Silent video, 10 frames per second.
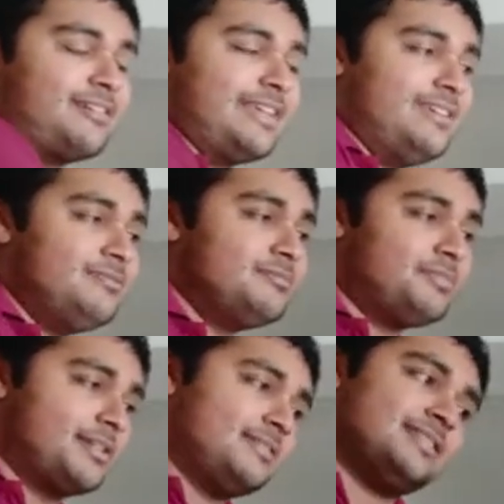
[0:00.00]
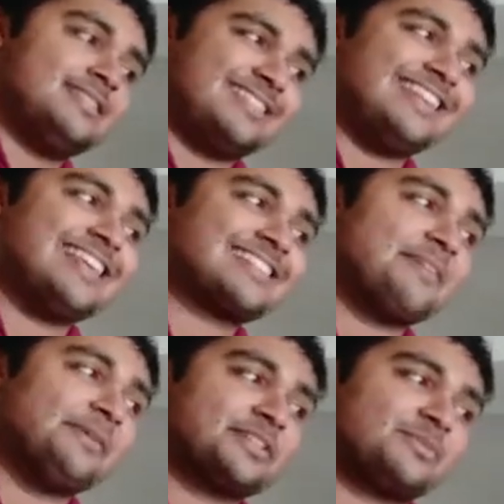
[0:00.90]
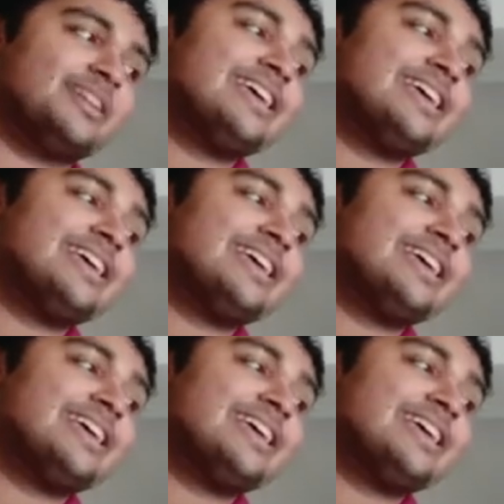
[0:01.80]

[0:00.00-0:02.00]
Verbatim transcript: here, because this is in sk minus 1,